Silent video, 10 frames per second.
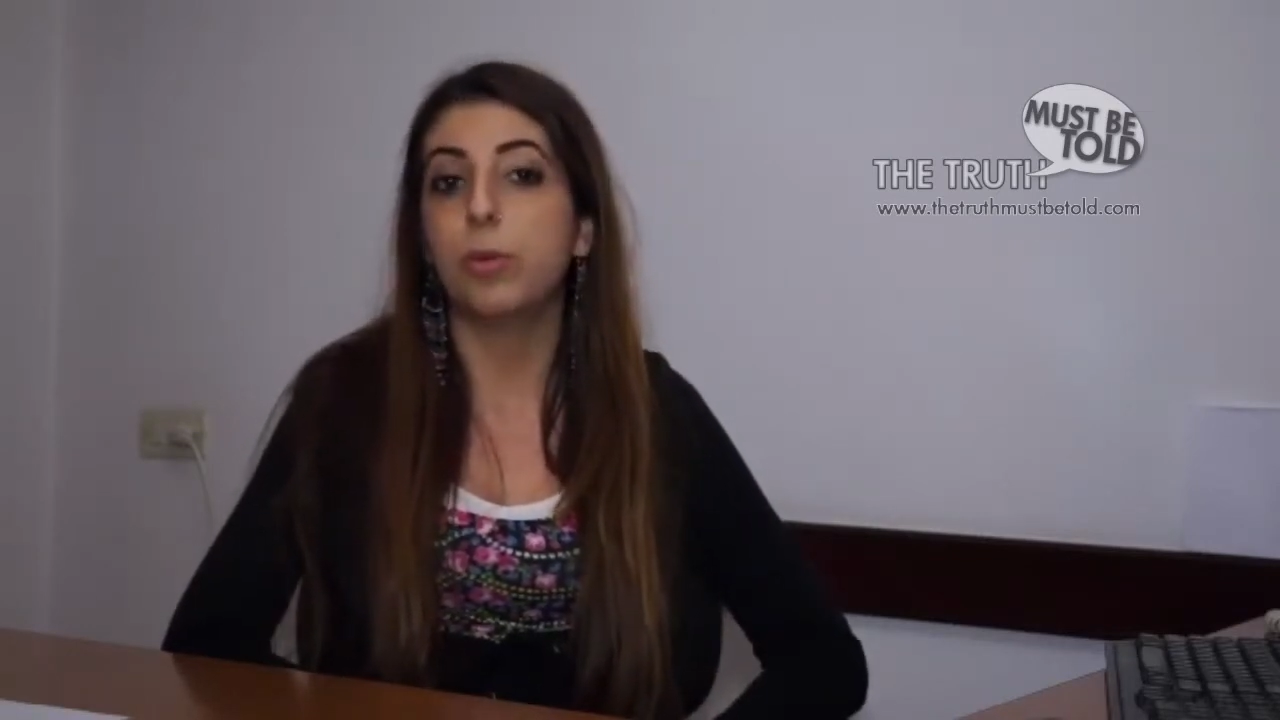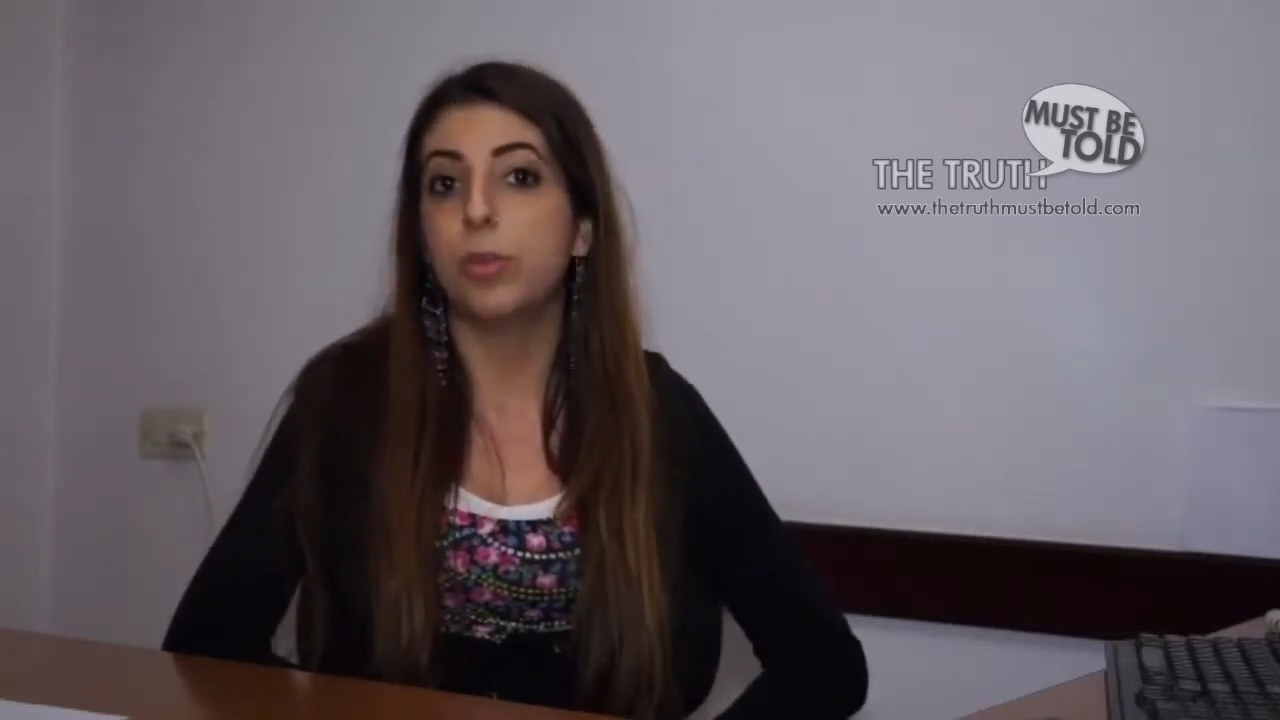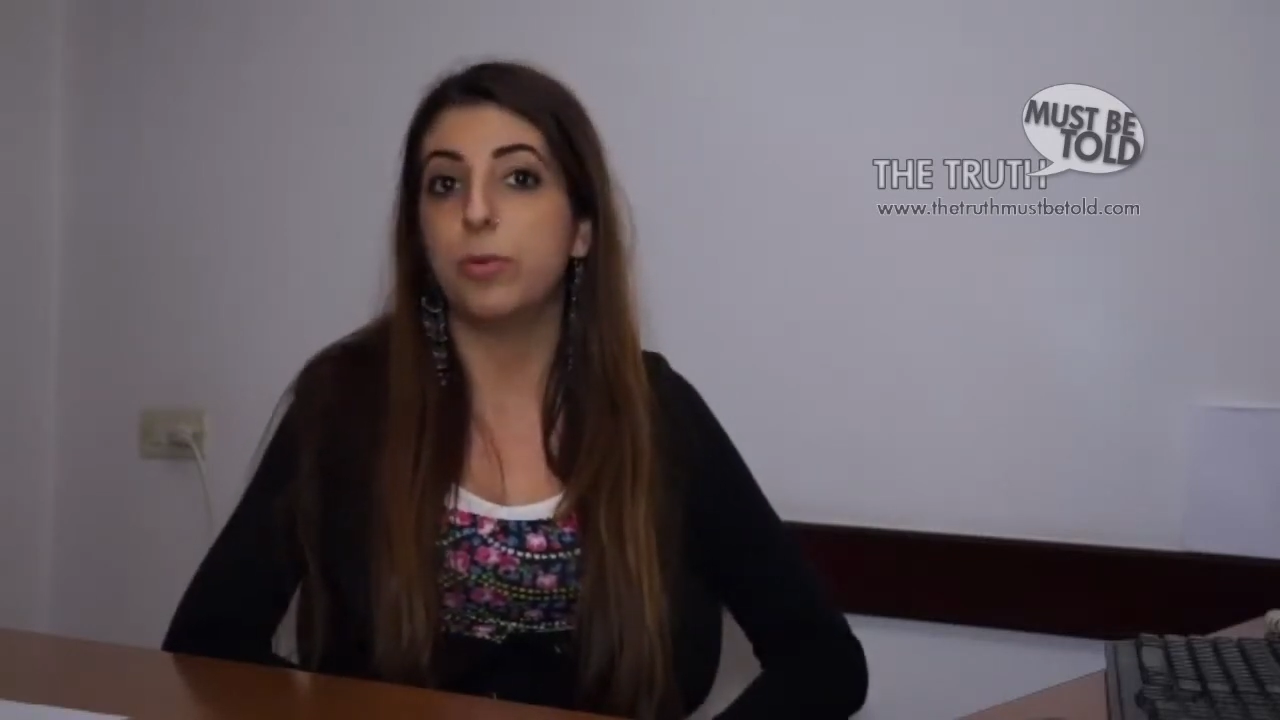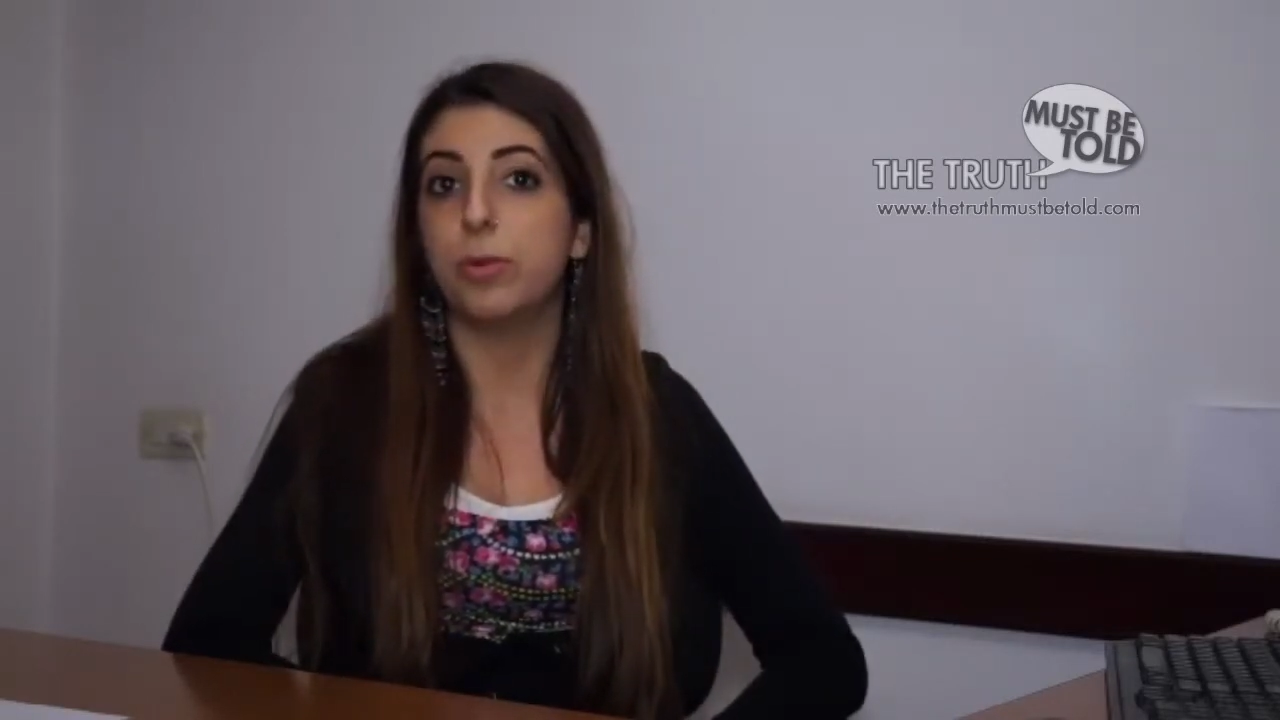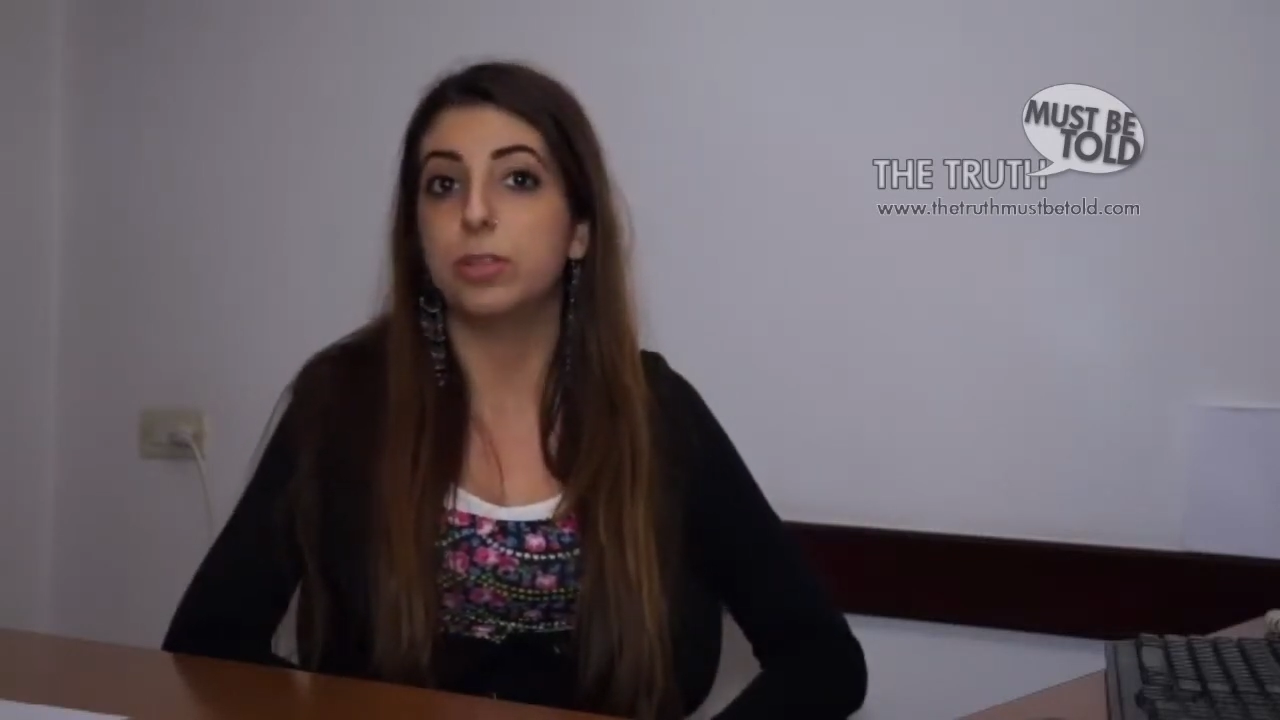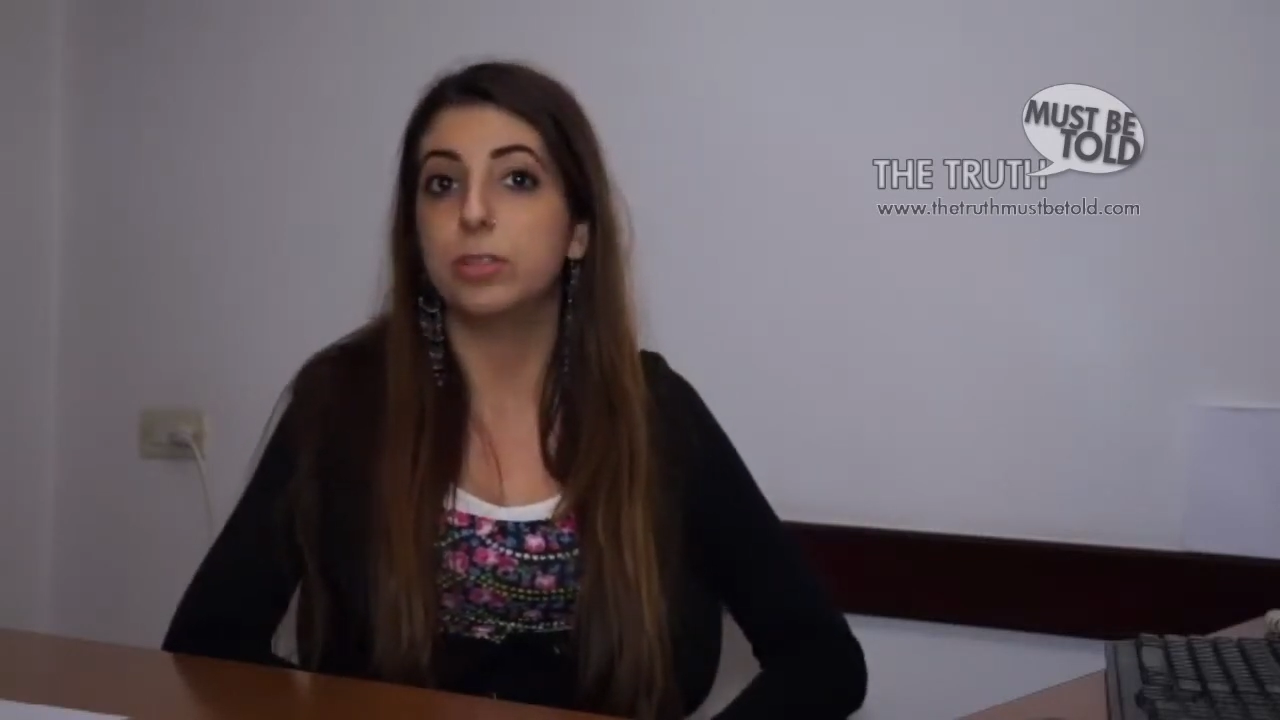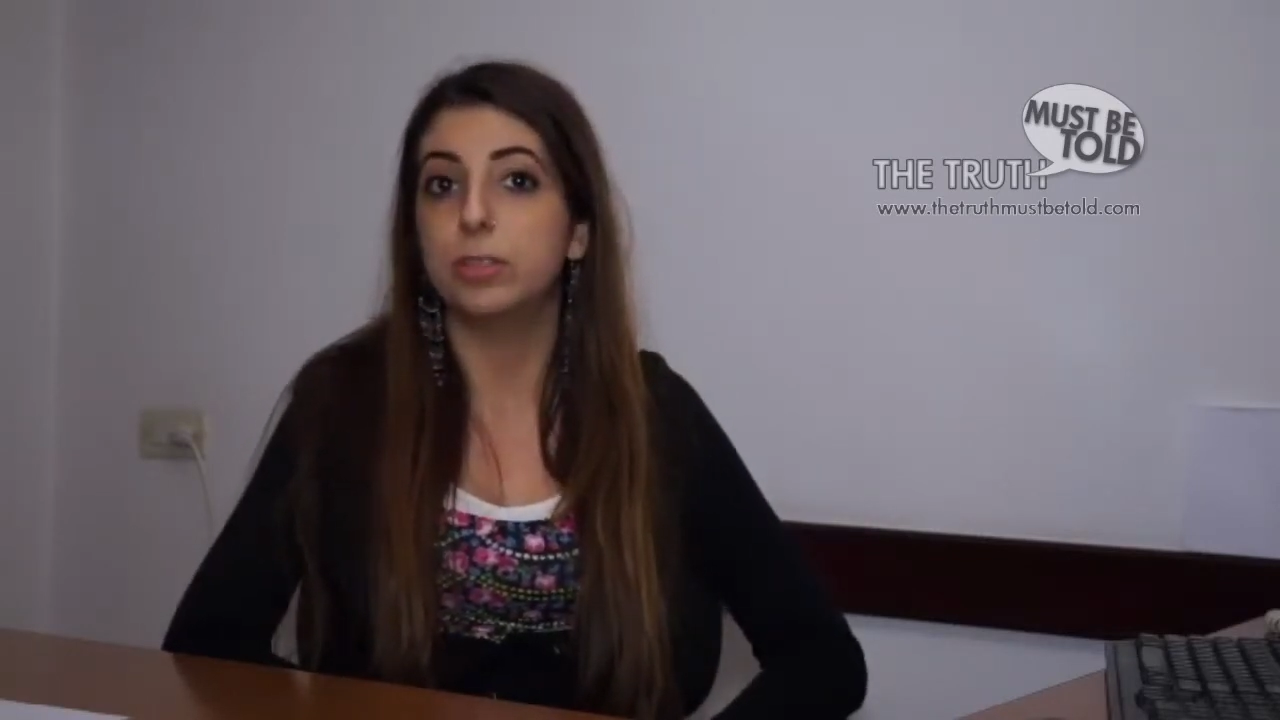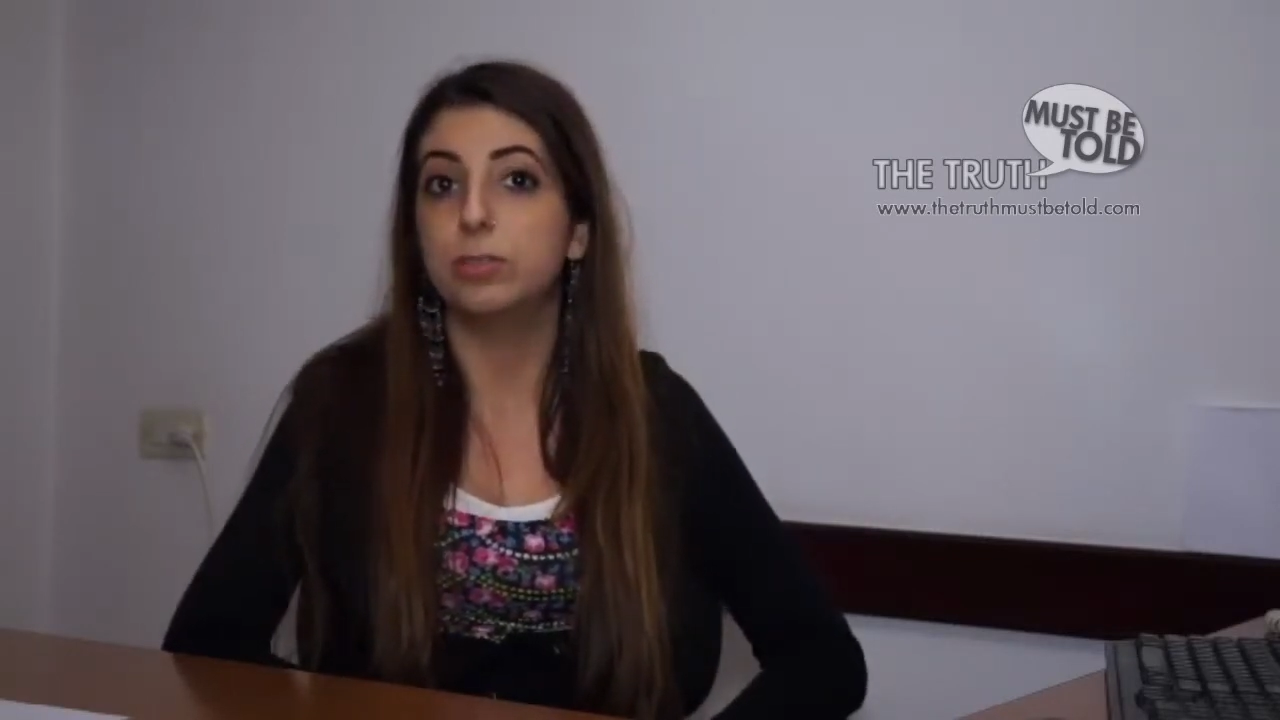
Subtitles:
more than once